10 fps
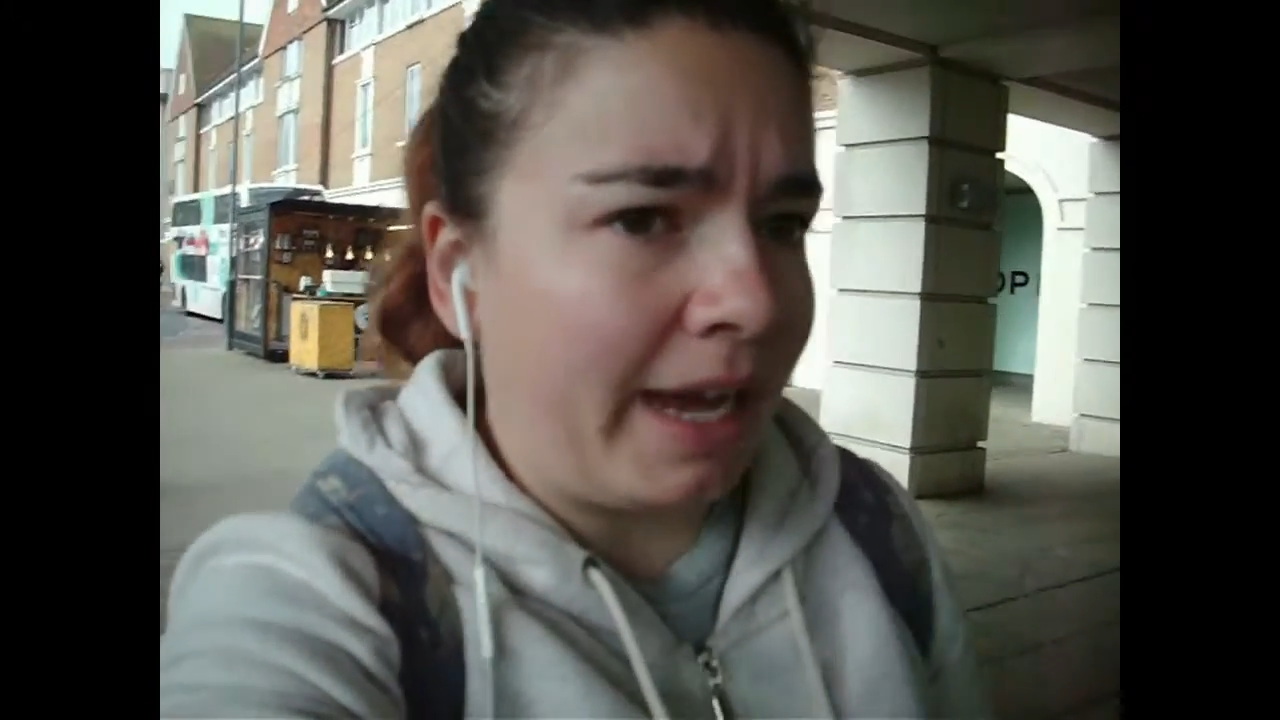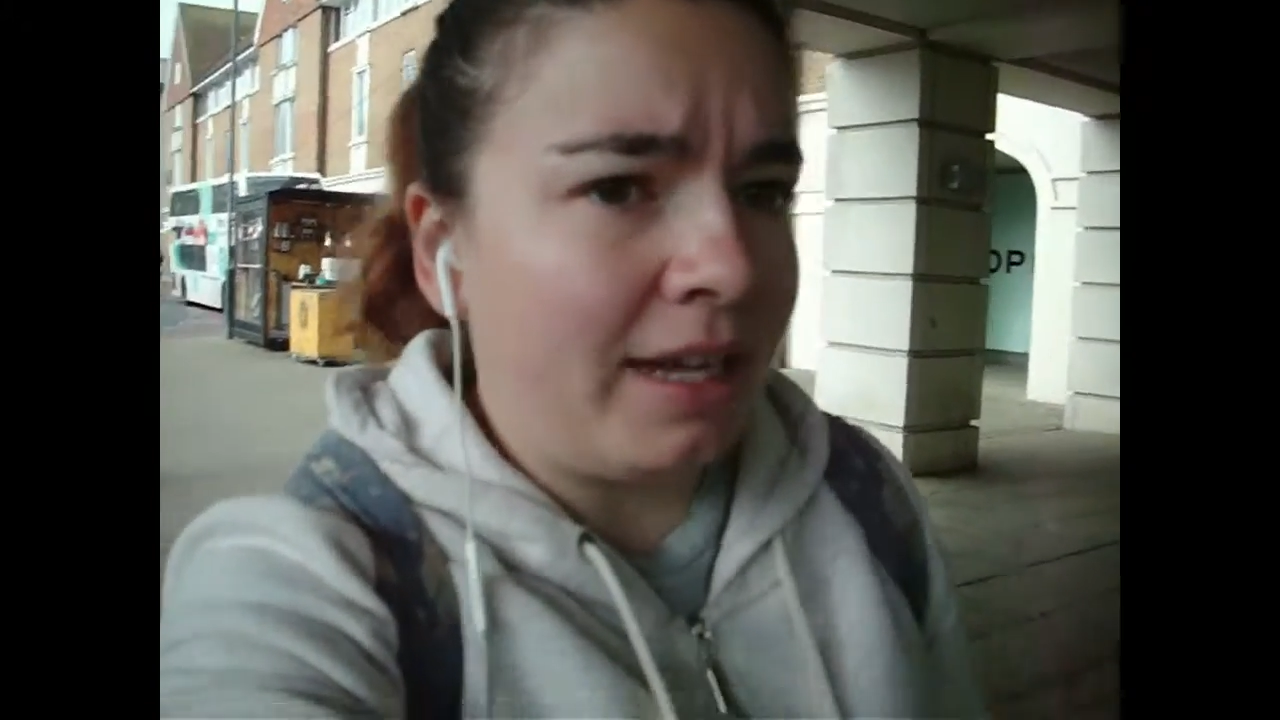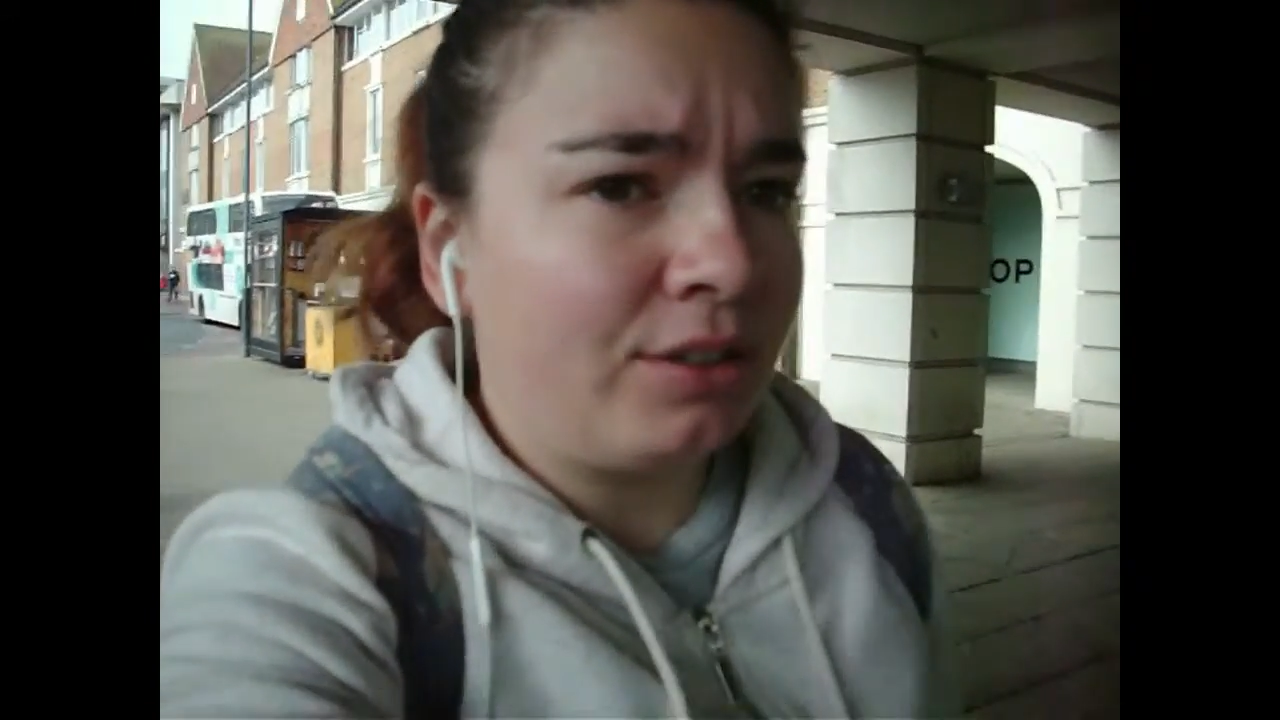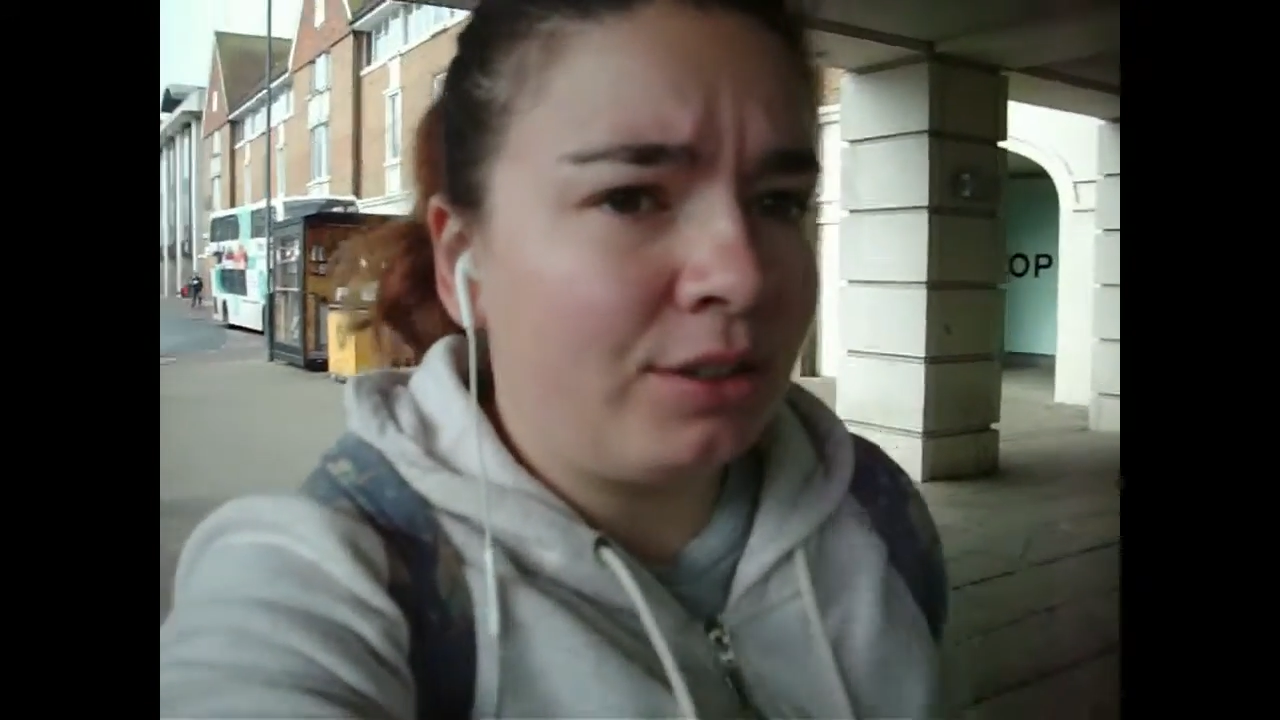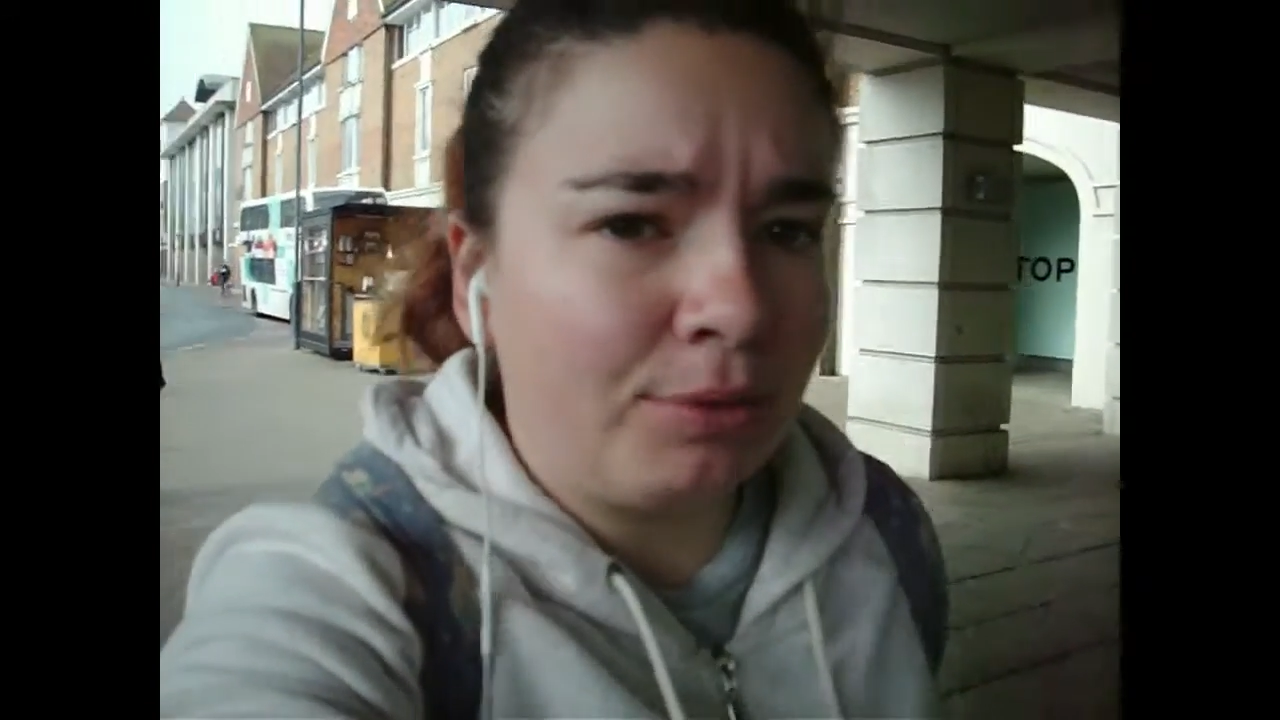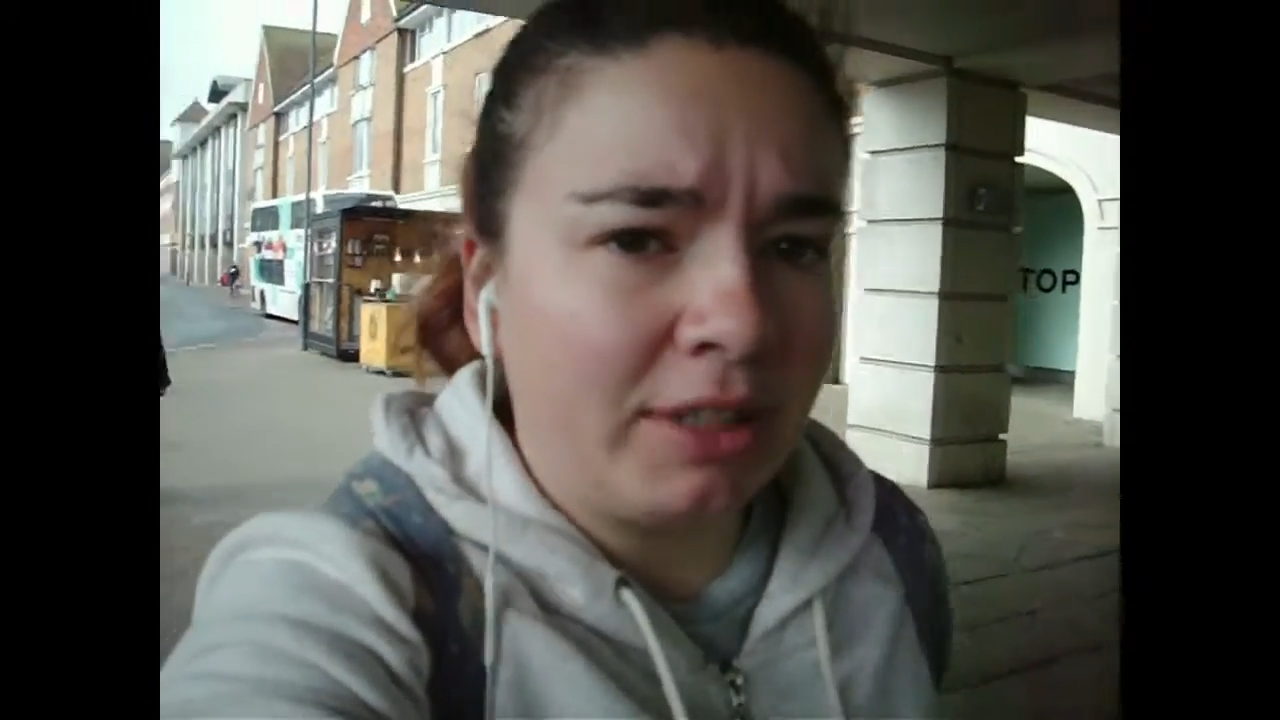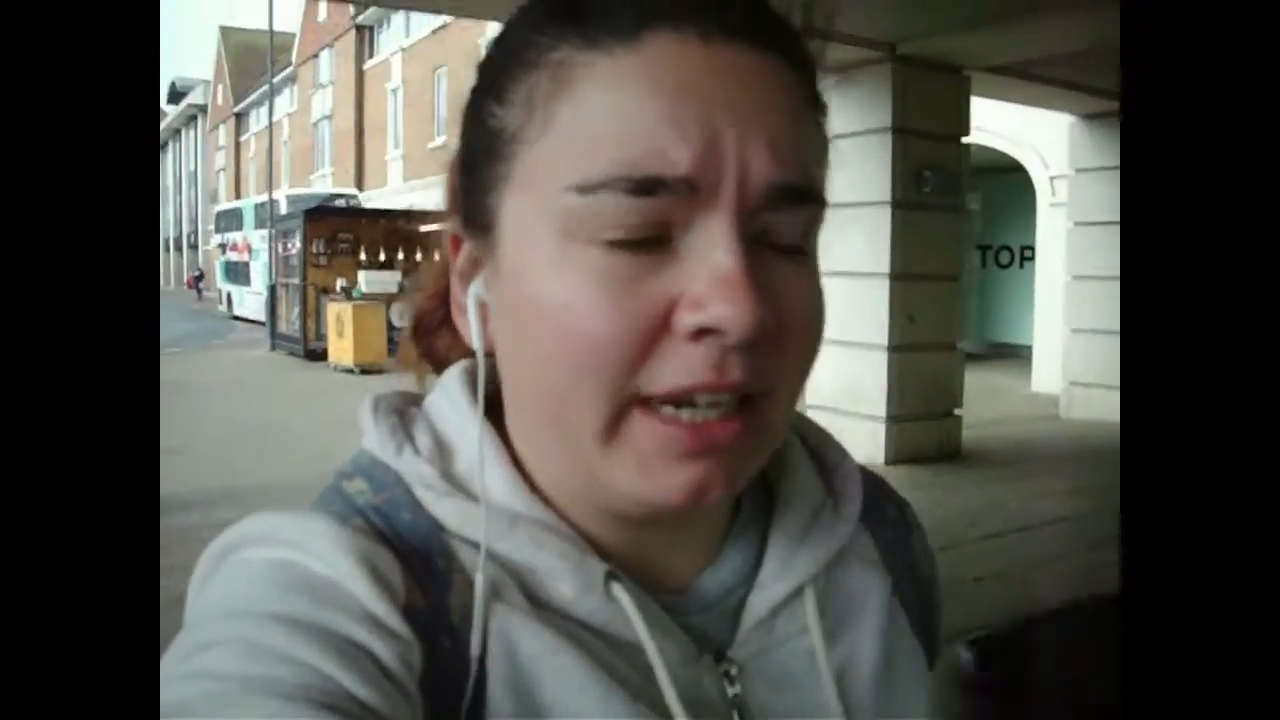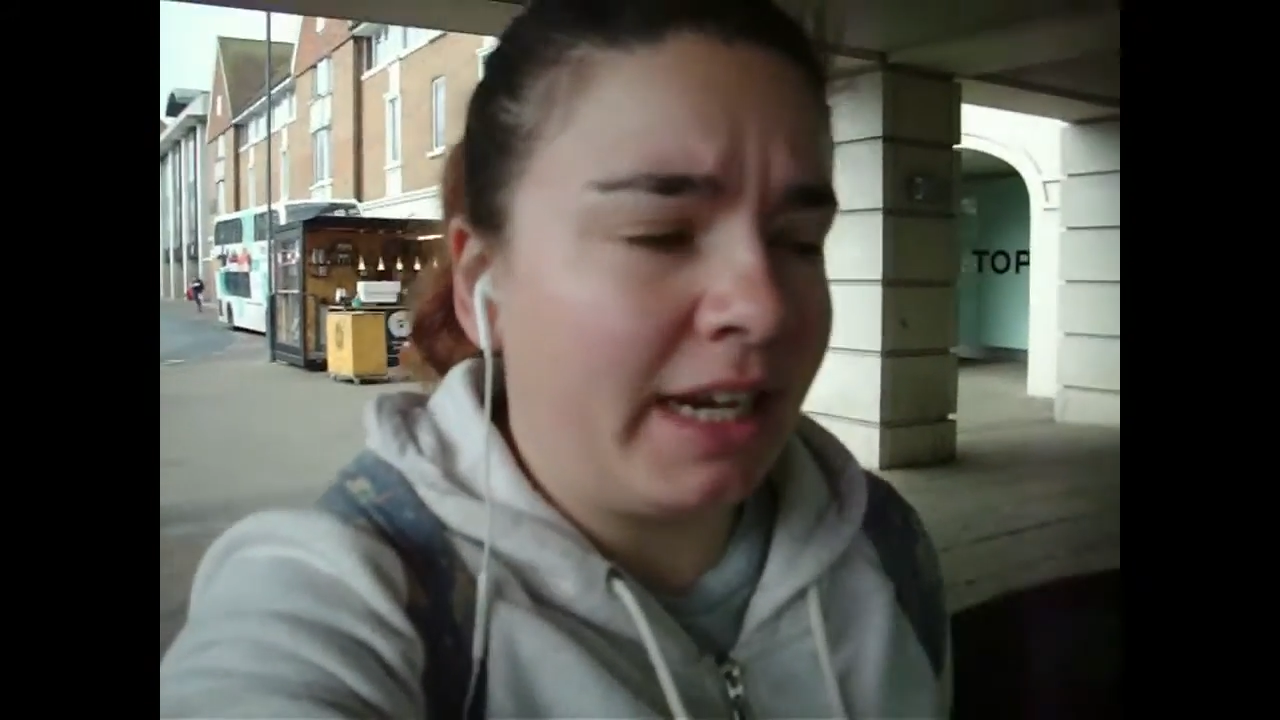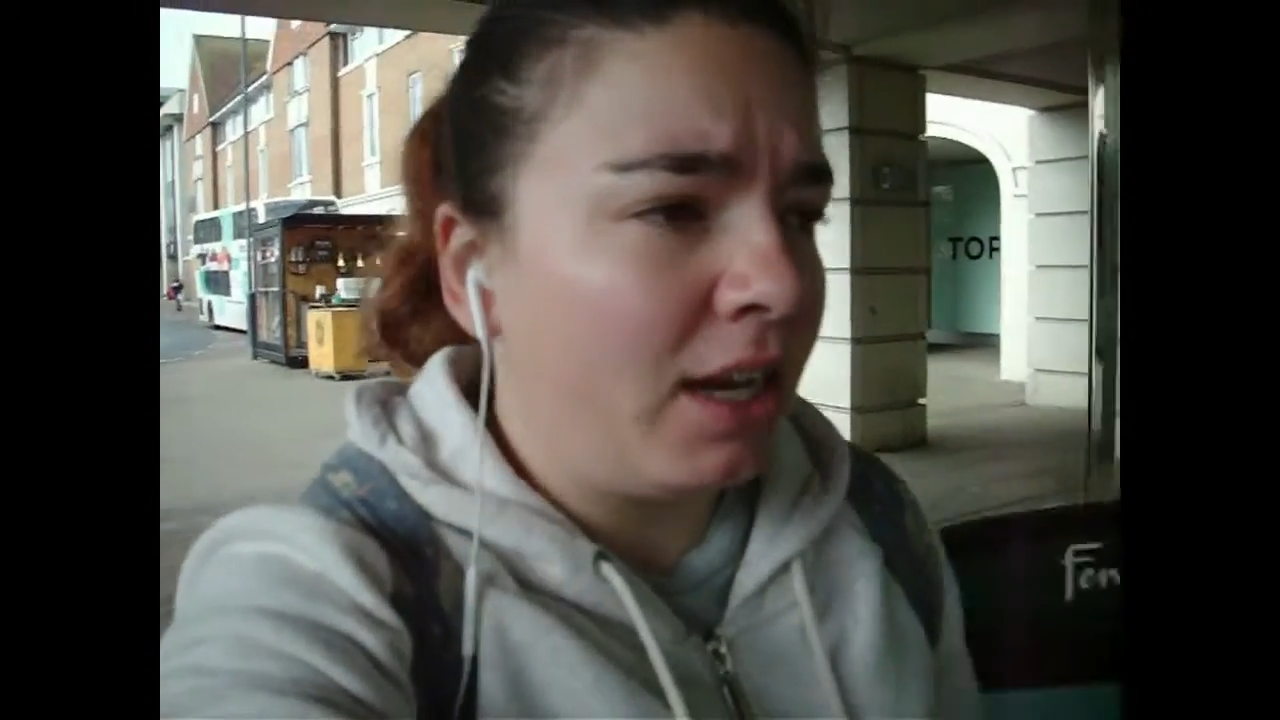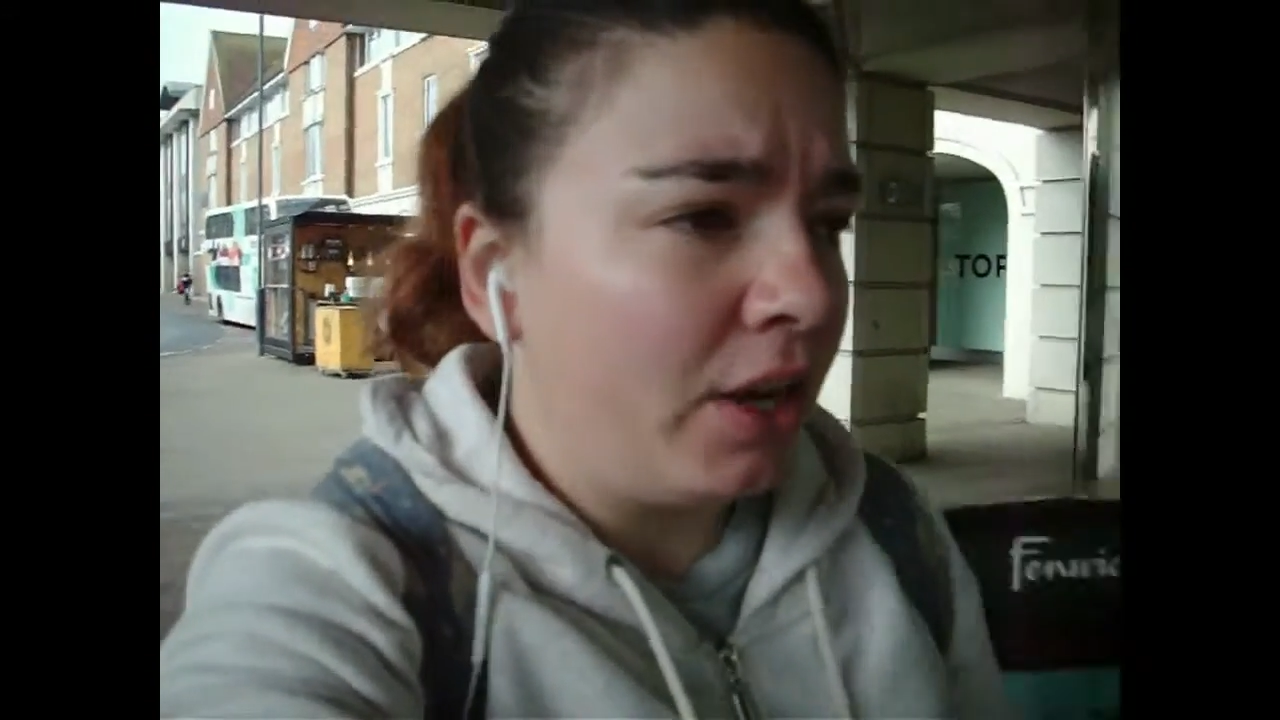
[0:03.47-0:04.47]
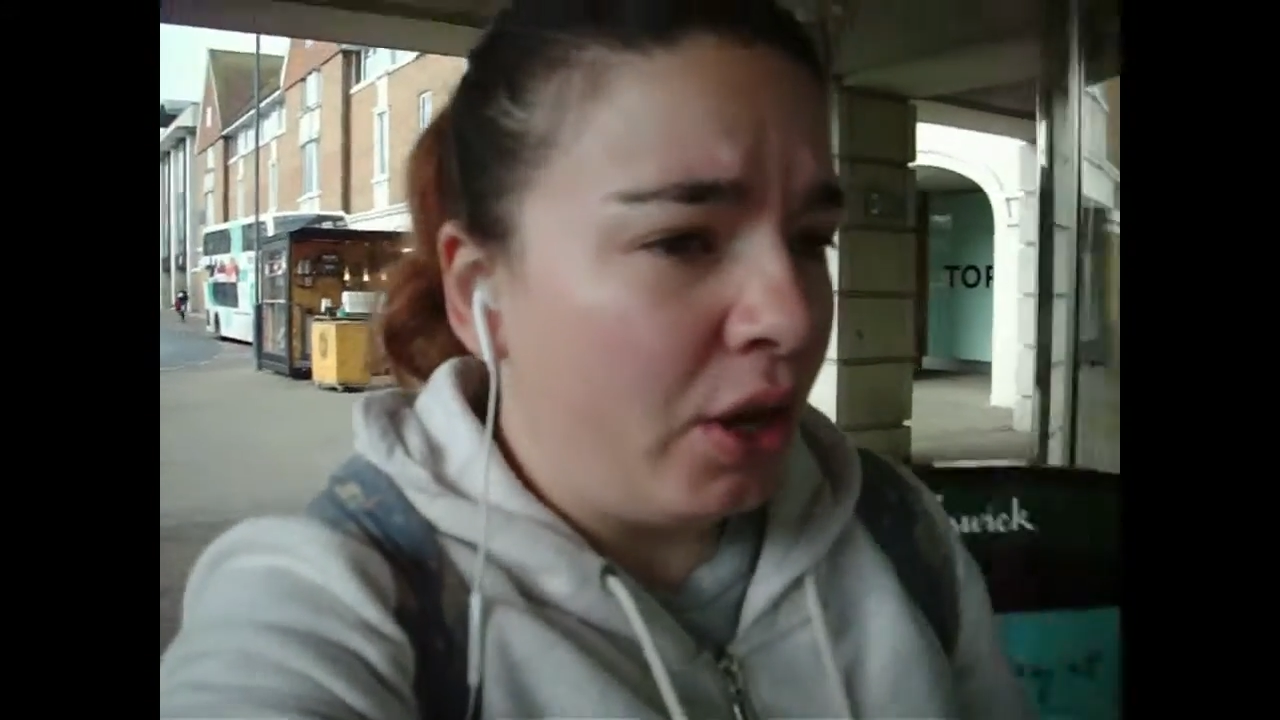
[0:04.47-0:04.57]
Canterbury.